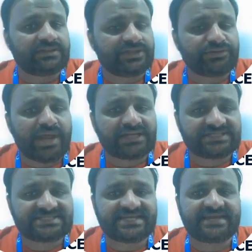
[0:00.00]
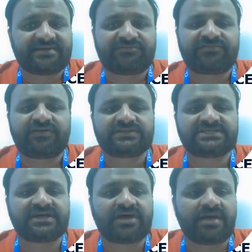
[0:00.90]
The United States and France
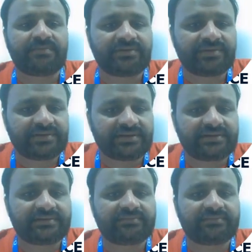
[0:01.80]
are abbreviated,